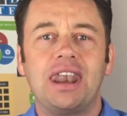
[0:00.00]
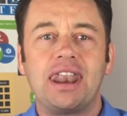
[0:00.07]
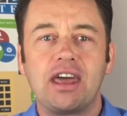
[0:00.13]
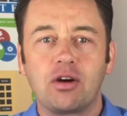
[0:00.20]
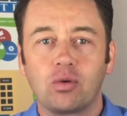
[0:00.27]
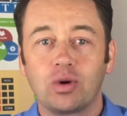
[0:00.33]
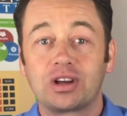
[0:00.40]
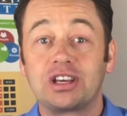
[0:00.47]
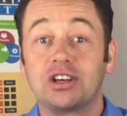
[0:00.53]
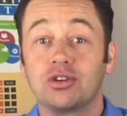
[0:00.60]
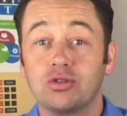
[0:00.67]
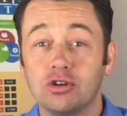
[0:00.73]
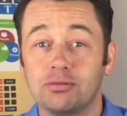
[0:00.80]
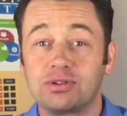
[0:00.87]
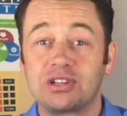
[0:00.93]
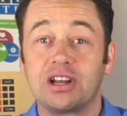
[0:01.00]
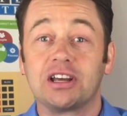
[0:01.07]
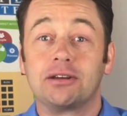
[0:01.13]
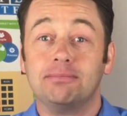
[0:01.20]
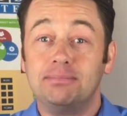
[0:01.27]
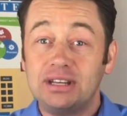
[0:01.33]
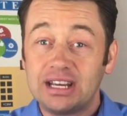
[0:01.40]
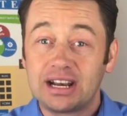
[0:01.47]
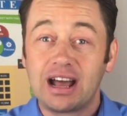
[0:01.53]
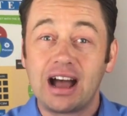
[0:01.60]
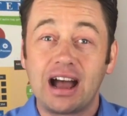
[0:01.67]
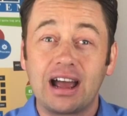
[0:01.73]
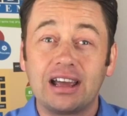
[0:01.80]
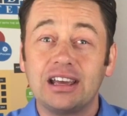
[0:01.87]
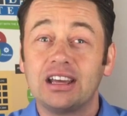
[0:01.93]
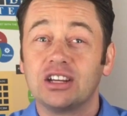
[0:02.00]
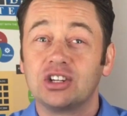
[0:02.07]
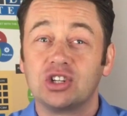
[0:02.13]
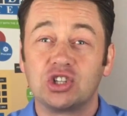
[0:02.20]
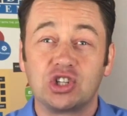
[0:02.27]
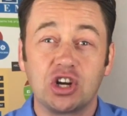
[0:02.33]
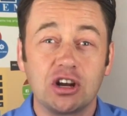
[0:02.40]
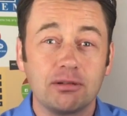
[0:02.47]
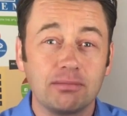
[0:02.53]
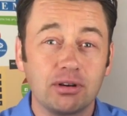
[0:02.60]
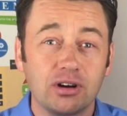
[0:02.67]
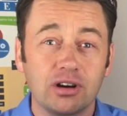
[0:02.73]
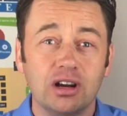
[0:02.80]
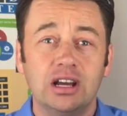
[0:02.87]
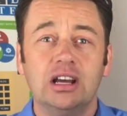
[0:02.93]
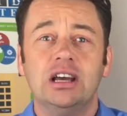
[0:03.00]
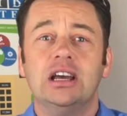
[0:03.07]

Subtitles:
networking groups like BNI, Chamber,